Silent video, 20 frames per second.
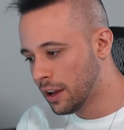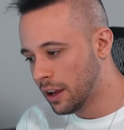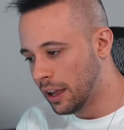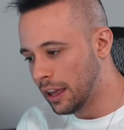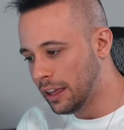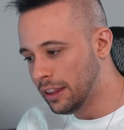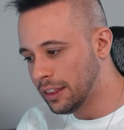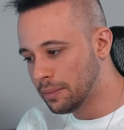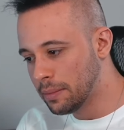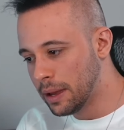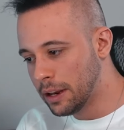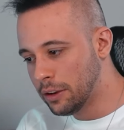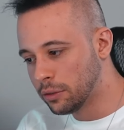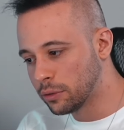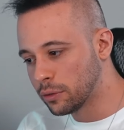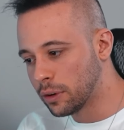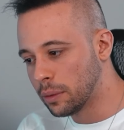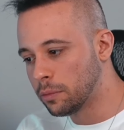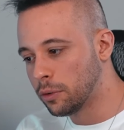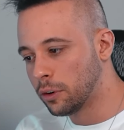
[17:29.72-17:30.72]
in the
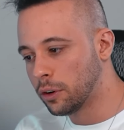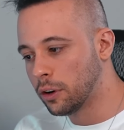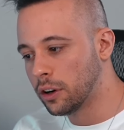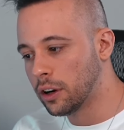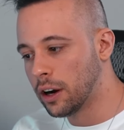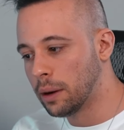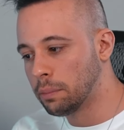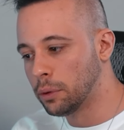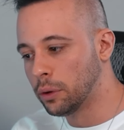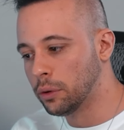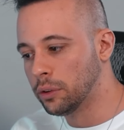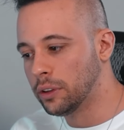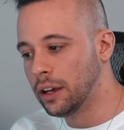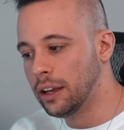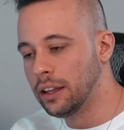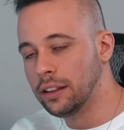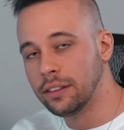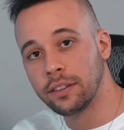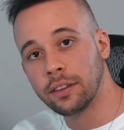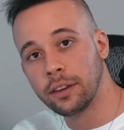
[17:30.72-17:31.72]
manuscript, you're going to upload the
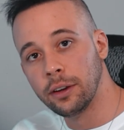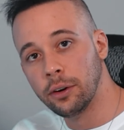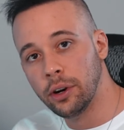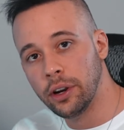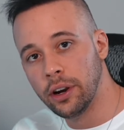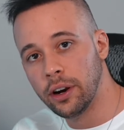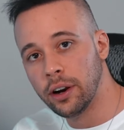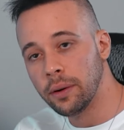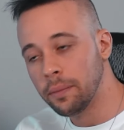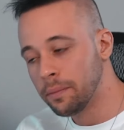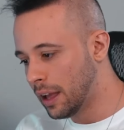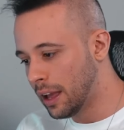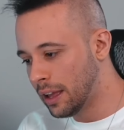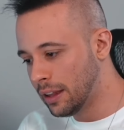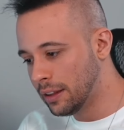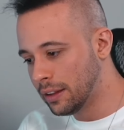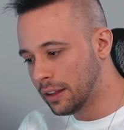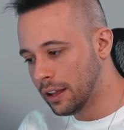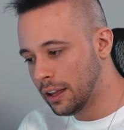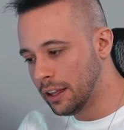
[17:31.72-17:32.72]
interior,
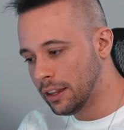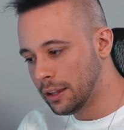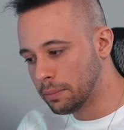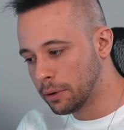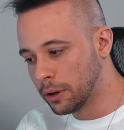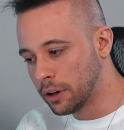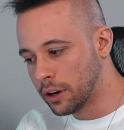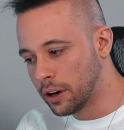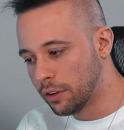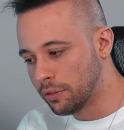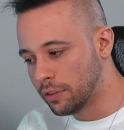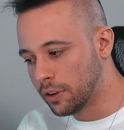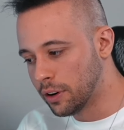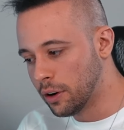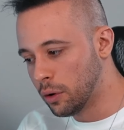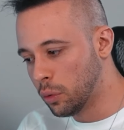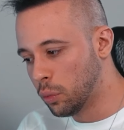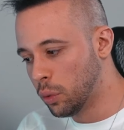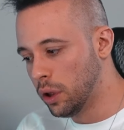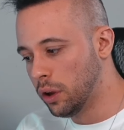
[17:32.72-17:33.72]
and in the book
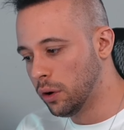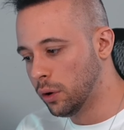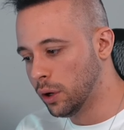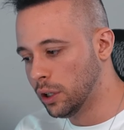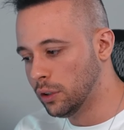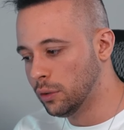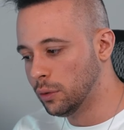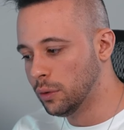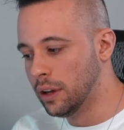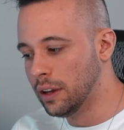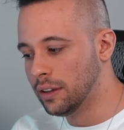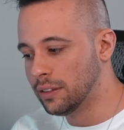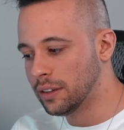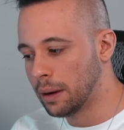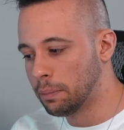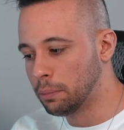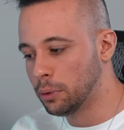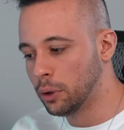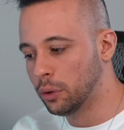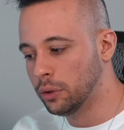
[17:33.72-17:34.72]
cover, what you want to do is
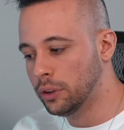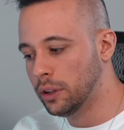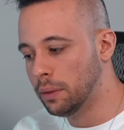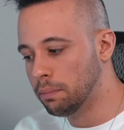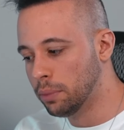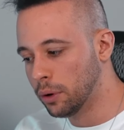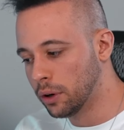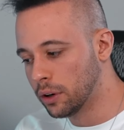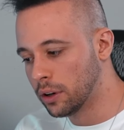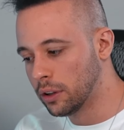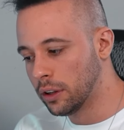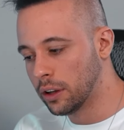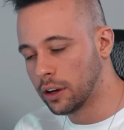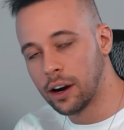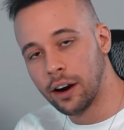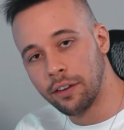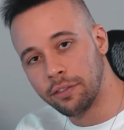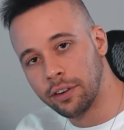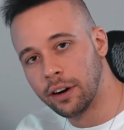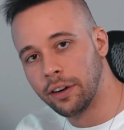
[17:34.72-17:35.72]
upload the
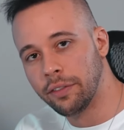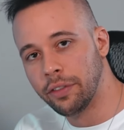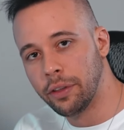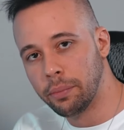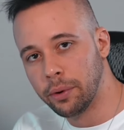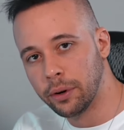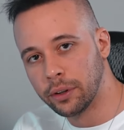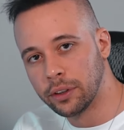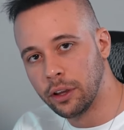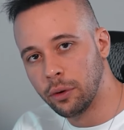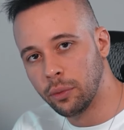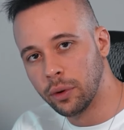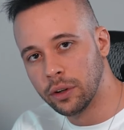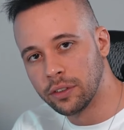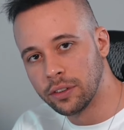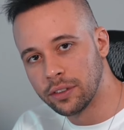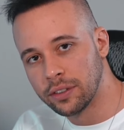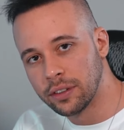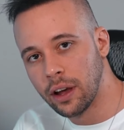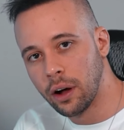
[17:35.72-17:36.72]
cover of the book that you want
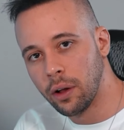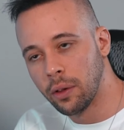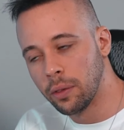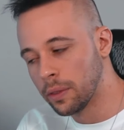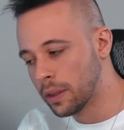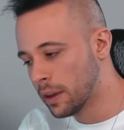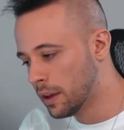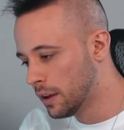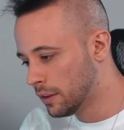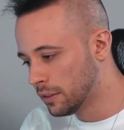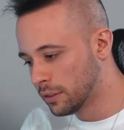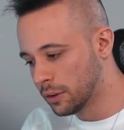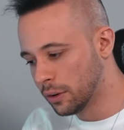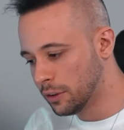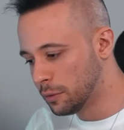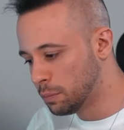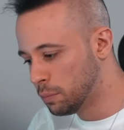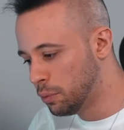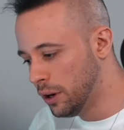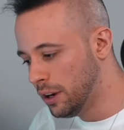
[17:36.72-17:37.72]
to sell. So
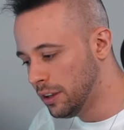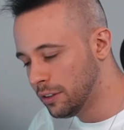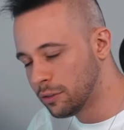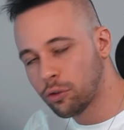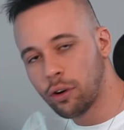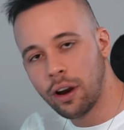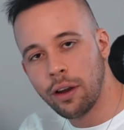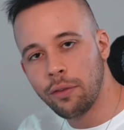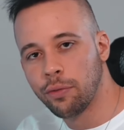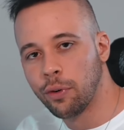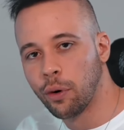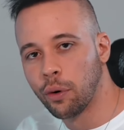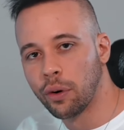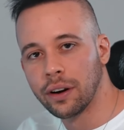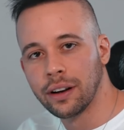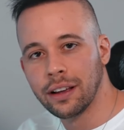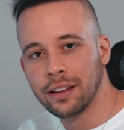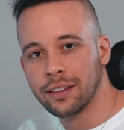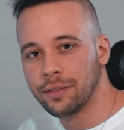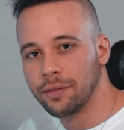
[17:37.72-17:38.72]
it's pretty
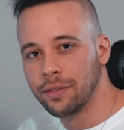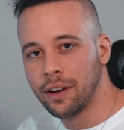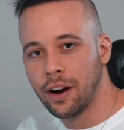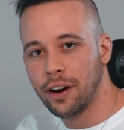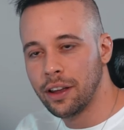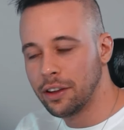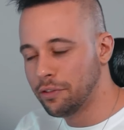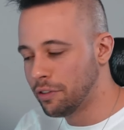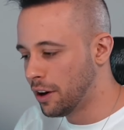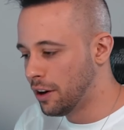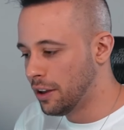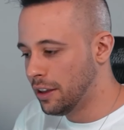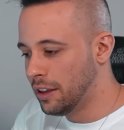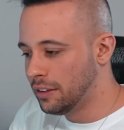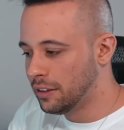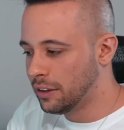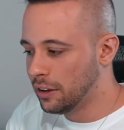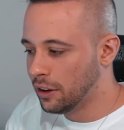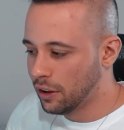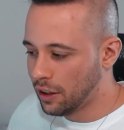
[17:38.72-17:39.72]
straightforward. It's very, very
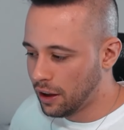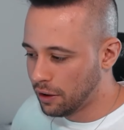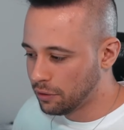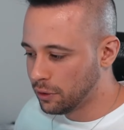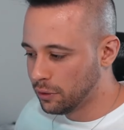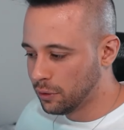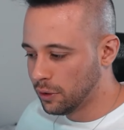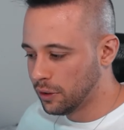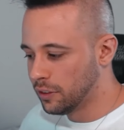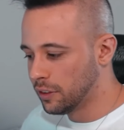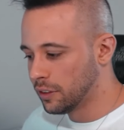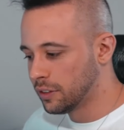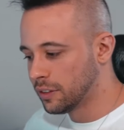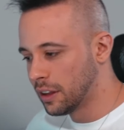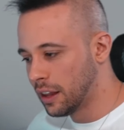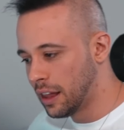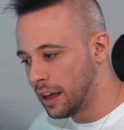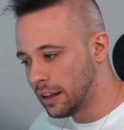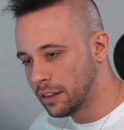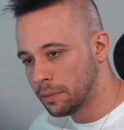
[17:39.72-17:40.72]
easy. All you have to do is just
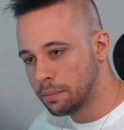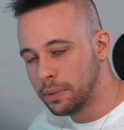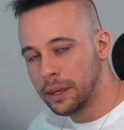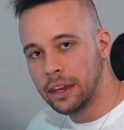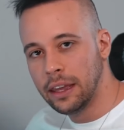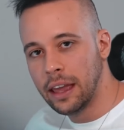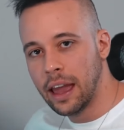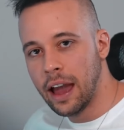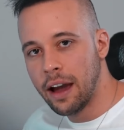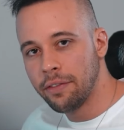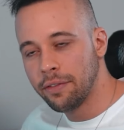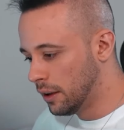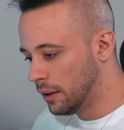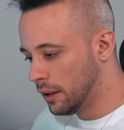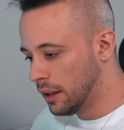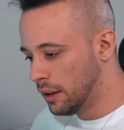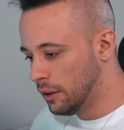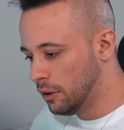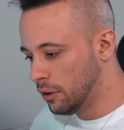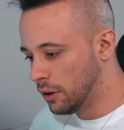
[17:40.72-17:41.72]
select the PDF, and
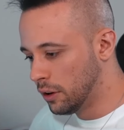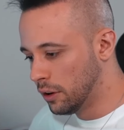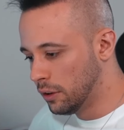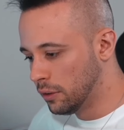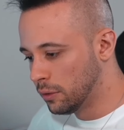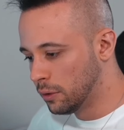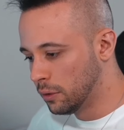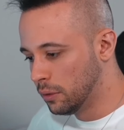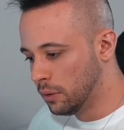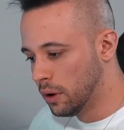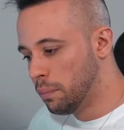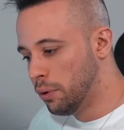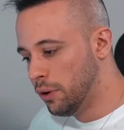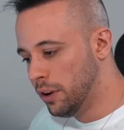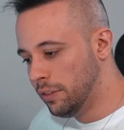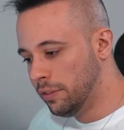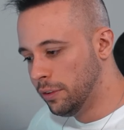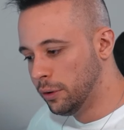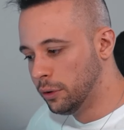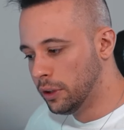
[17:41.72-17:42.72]
then you're going to
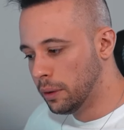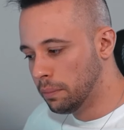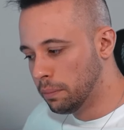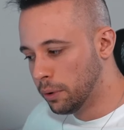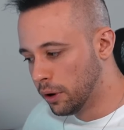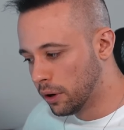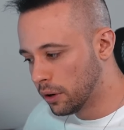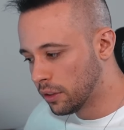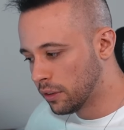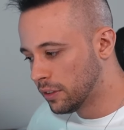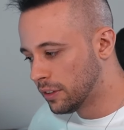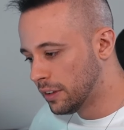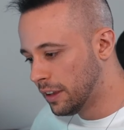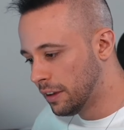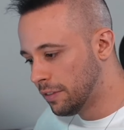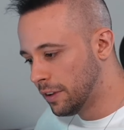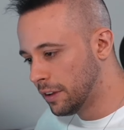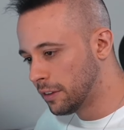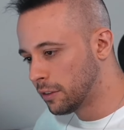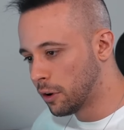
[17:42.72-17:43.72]
preview the book to see
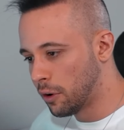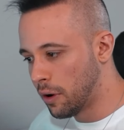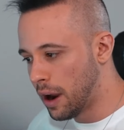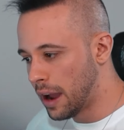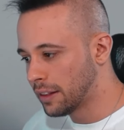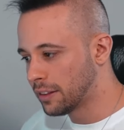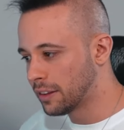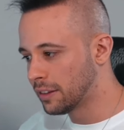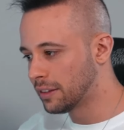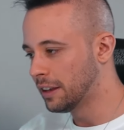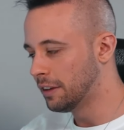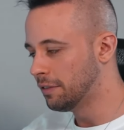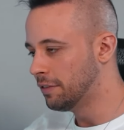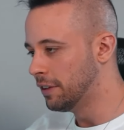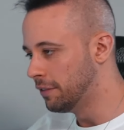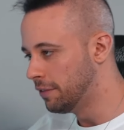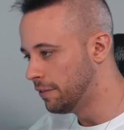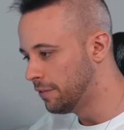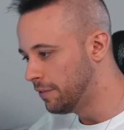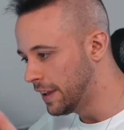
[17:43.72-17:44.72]
if it's correct, to see if
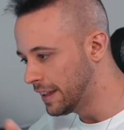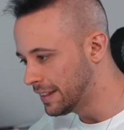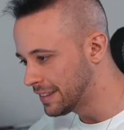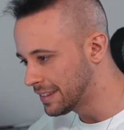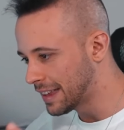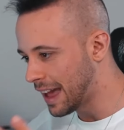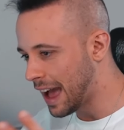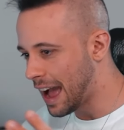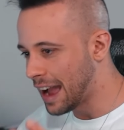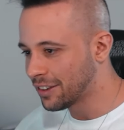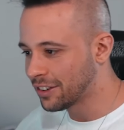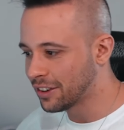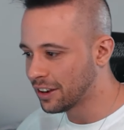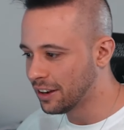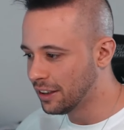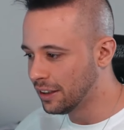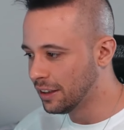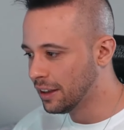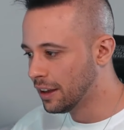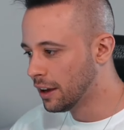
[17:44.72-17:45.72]
it fits
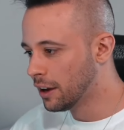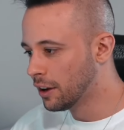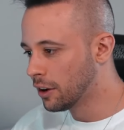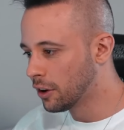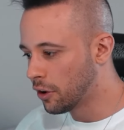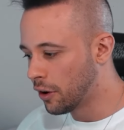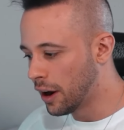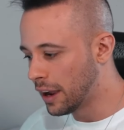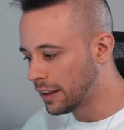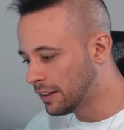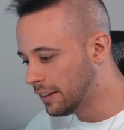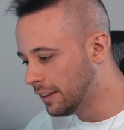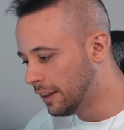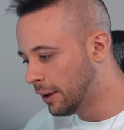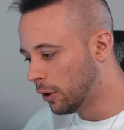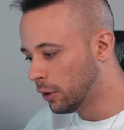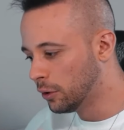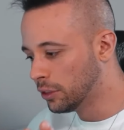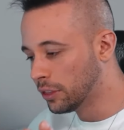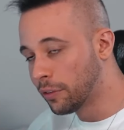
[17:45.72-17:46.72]
actually correctly
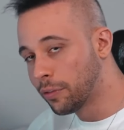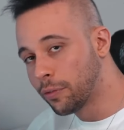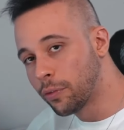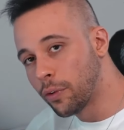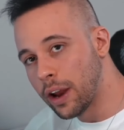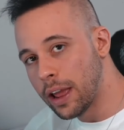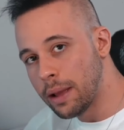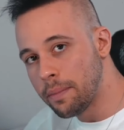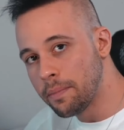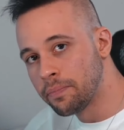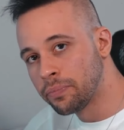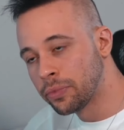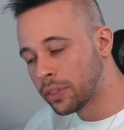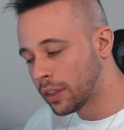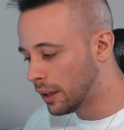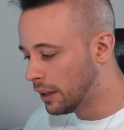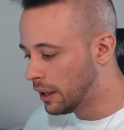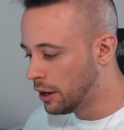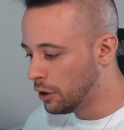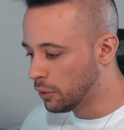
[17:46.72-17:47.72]
on the frame.
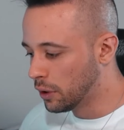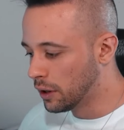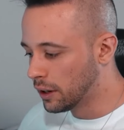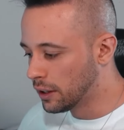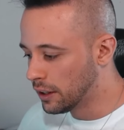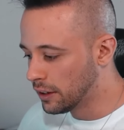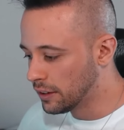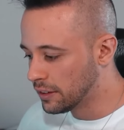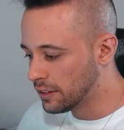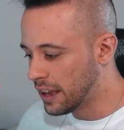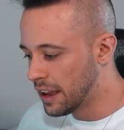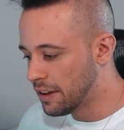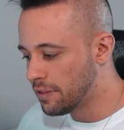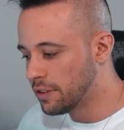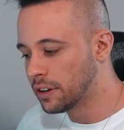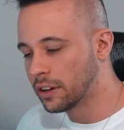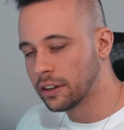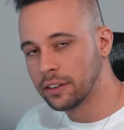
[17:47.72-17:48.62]
And then you want to click save and